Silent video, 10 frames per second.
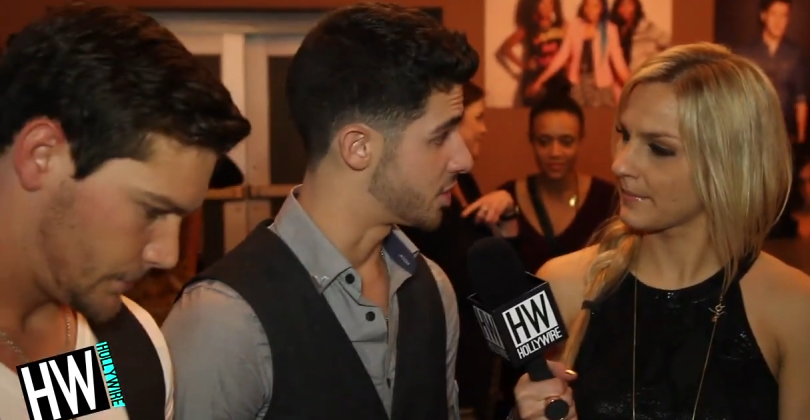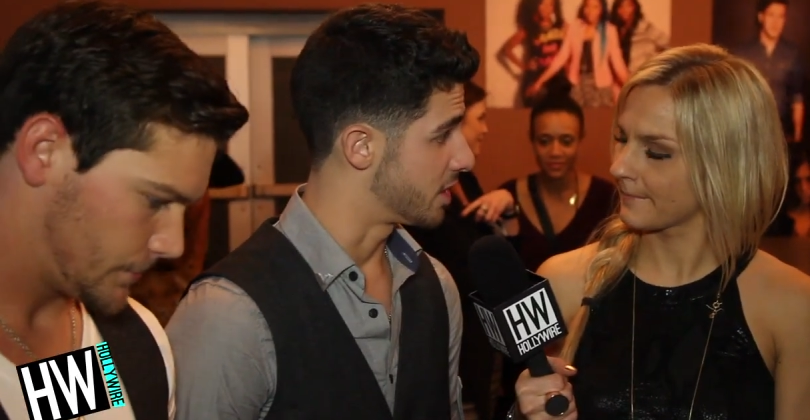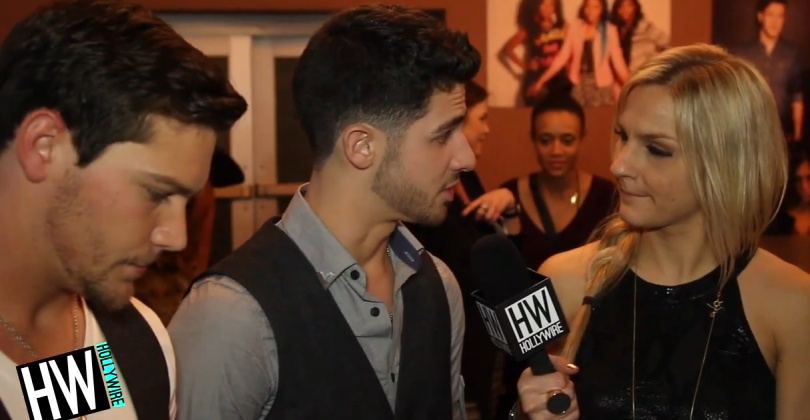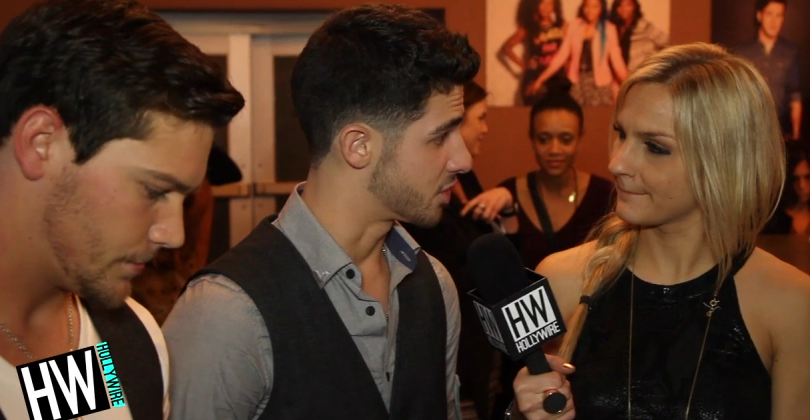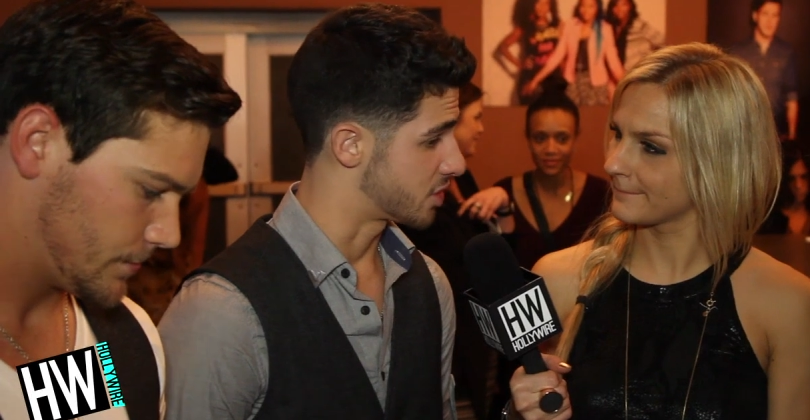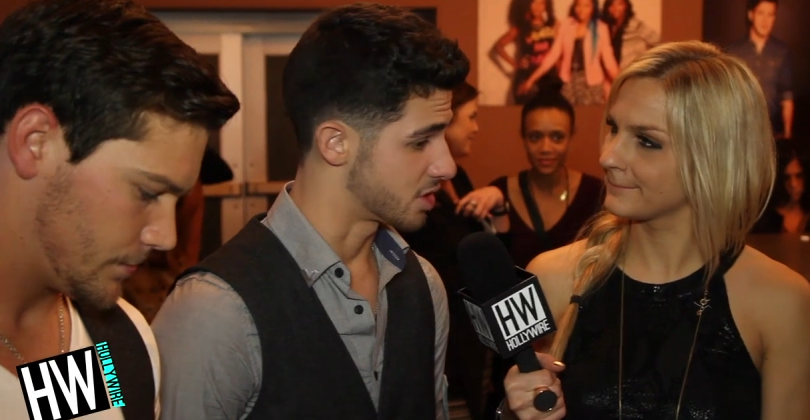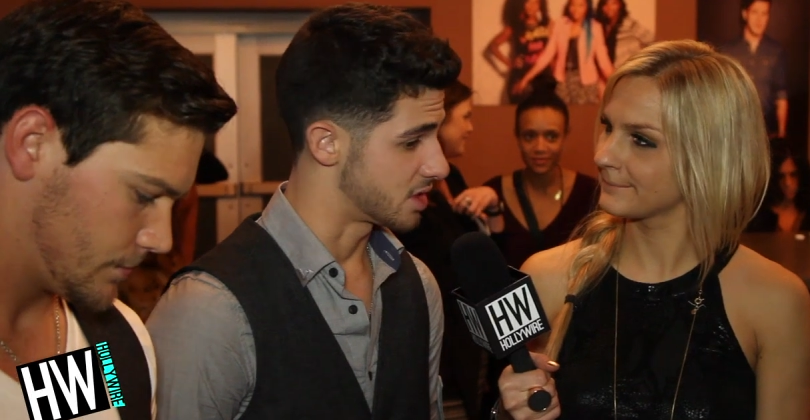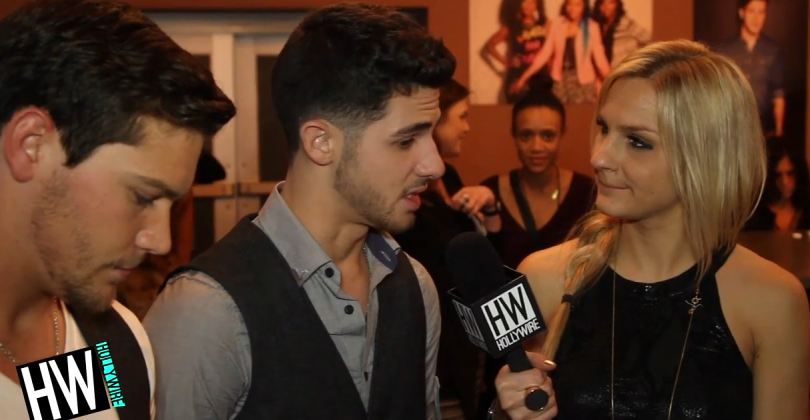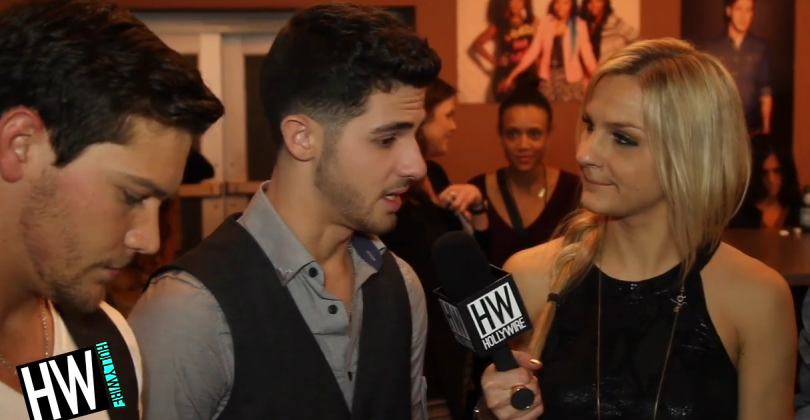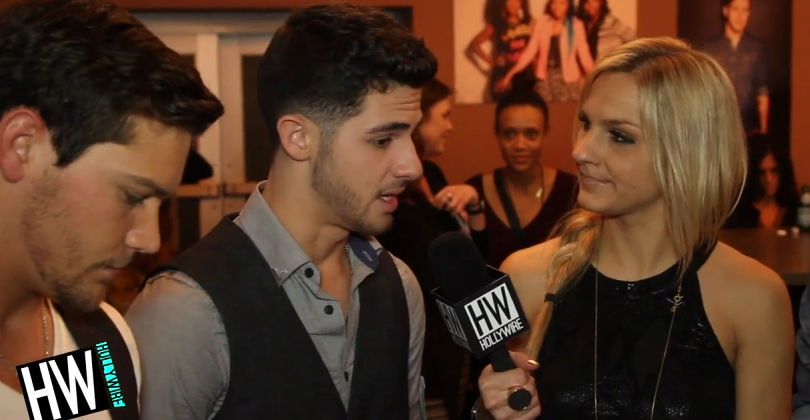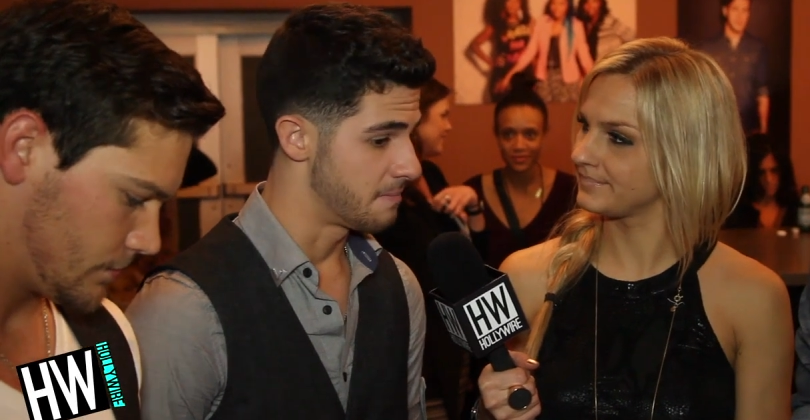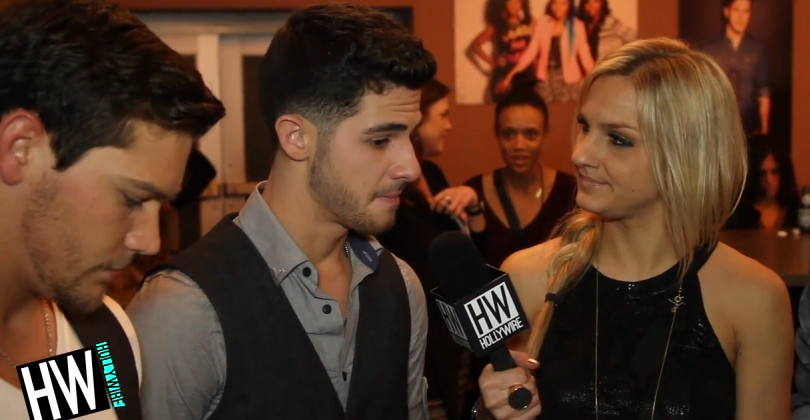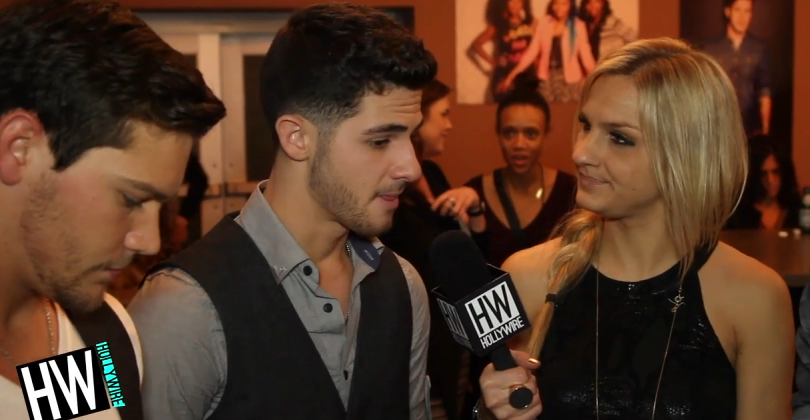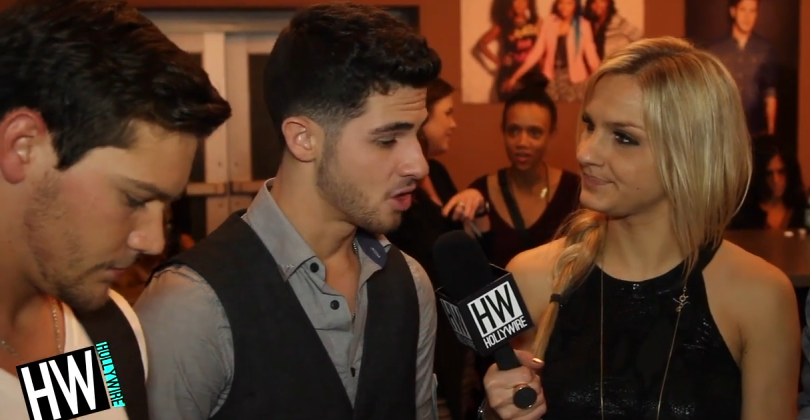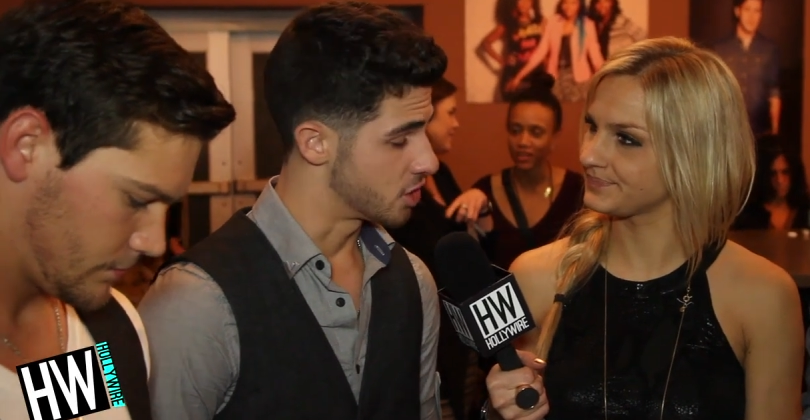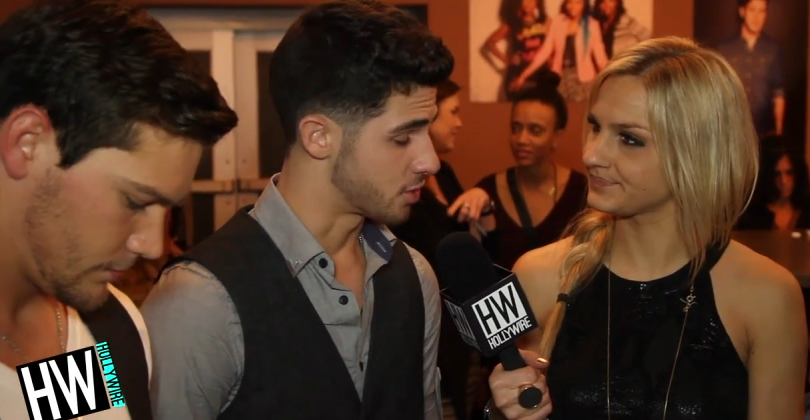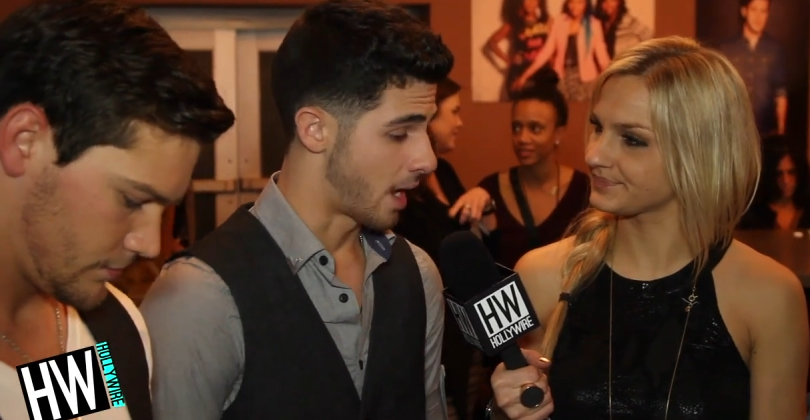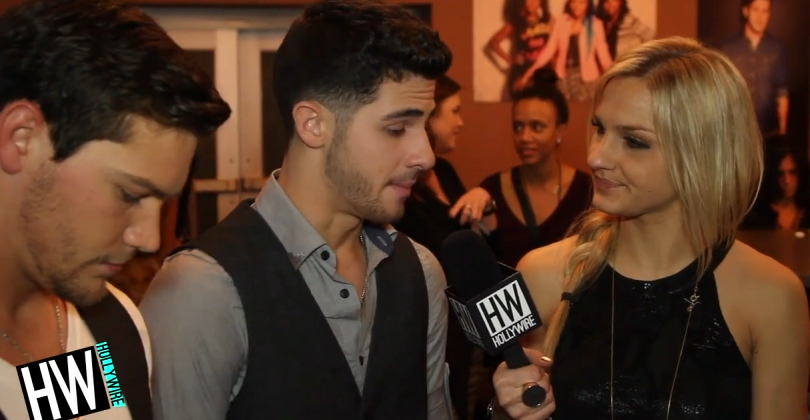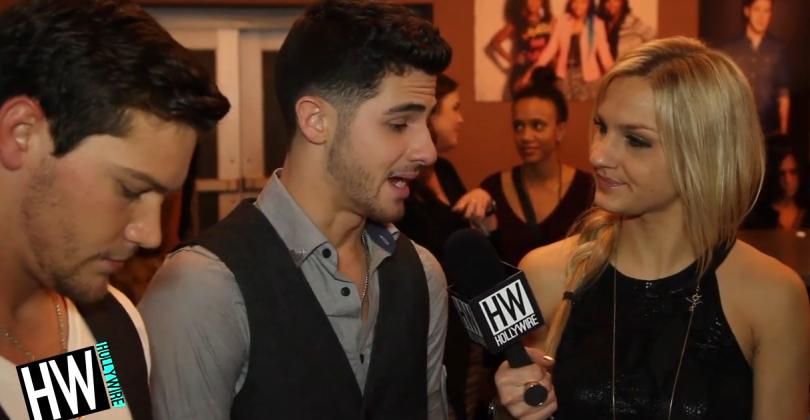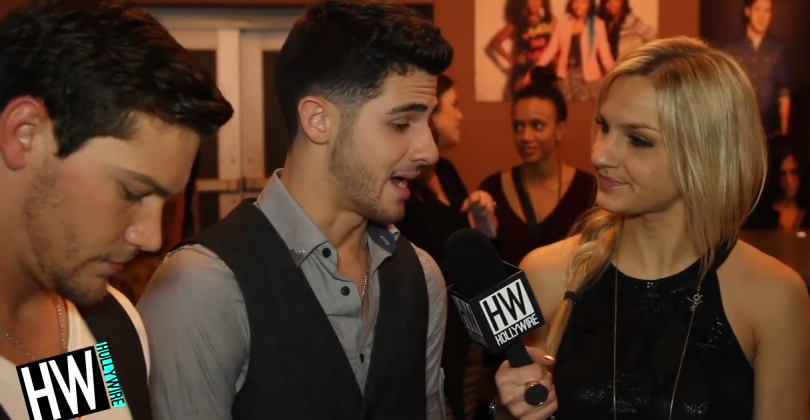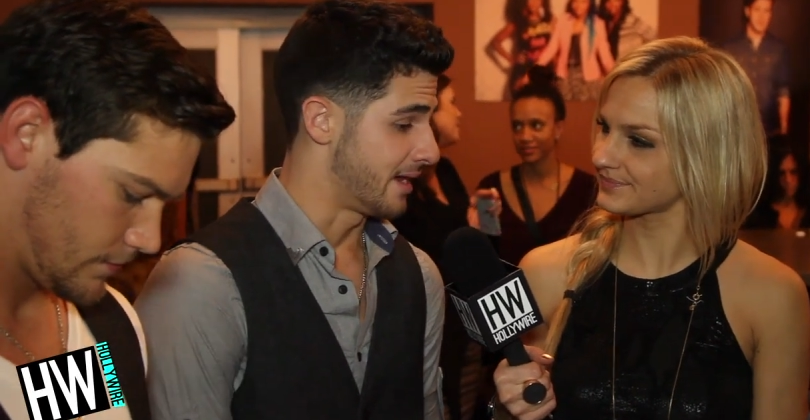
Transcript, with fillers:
Speaker 1: it just to see. Because, I mean, I